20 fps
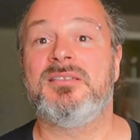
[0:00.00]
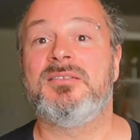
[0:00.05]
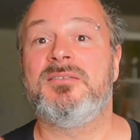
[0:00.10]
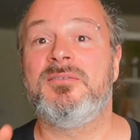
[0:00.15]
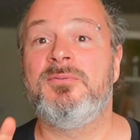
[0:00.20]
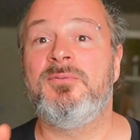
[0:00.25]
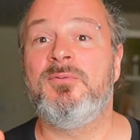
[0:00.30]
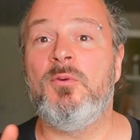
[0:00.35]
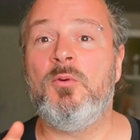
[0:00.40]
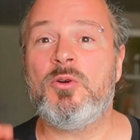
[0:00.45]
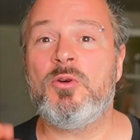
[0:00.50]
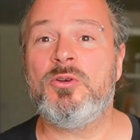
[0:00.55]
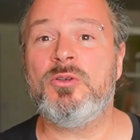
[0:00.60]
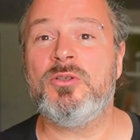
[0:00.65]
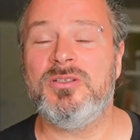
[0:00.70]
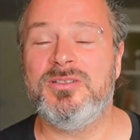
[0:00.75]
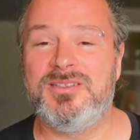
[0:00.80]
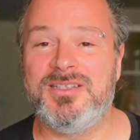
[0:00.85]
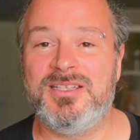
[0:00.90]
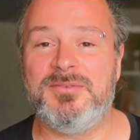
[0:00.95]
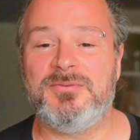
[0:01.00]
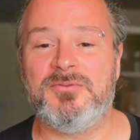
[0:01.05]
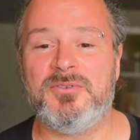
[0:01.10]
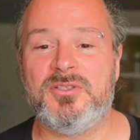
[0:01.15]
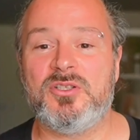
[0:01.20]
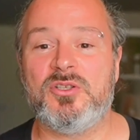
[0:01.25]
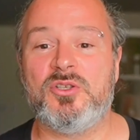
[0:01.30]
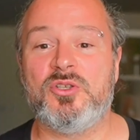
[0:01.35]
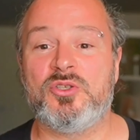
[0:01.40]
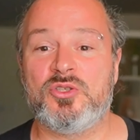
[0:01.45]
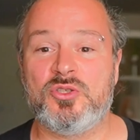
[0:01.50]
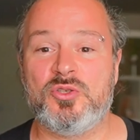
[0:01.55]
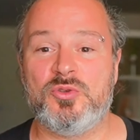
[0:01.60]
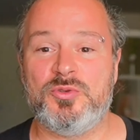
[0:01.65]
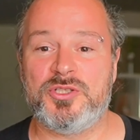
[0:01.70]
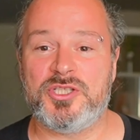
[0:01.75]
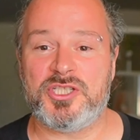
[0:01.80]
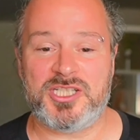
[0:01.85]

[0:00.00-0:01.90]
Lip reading: 4 different search